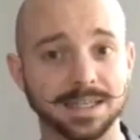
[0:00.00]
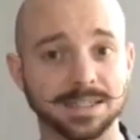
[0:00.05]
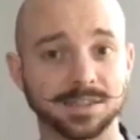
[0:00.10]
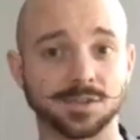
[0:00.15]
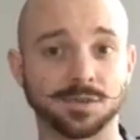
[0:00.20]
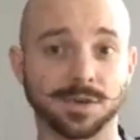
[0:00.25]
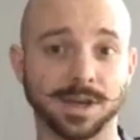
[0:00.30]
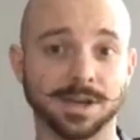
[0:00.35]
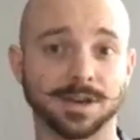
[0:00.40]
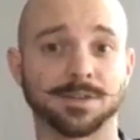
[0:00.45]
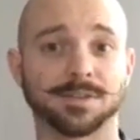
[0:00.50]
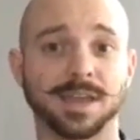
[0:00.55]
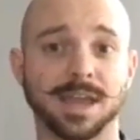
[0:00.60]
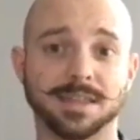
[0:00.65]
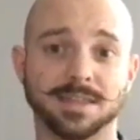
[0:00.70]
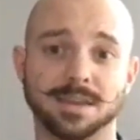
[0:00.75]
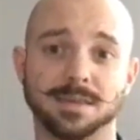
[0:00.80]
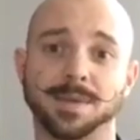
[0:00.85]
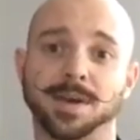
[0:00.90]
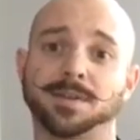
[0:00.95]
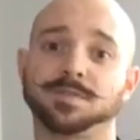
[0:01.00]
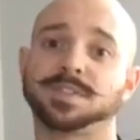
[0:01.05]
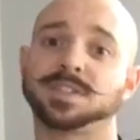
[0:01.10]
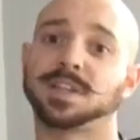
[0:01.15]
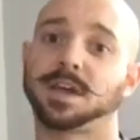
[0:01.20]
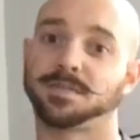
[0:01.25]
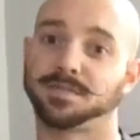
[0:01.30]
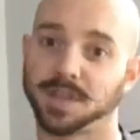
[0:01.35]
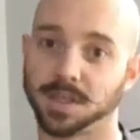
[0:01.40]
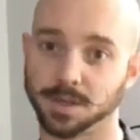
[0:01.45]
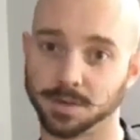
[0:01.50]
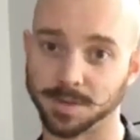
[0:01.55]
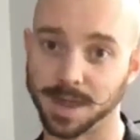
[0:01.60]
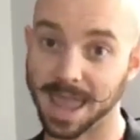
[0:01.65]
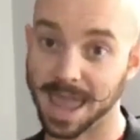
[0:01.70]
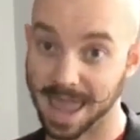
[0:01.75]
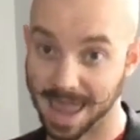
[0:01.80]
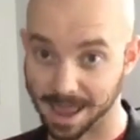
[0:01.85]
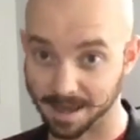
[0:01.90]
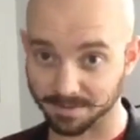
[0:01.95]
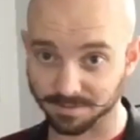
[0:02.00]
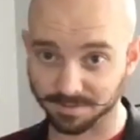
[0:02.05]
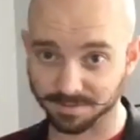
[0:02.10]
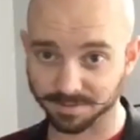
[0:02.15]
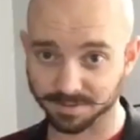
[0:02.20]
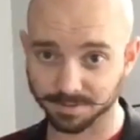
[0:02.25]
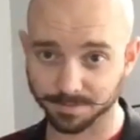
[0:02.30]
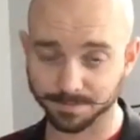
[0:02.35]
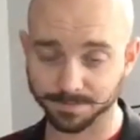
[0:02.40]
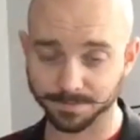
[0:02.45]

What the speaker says: is greater than the amount of stuff that you have.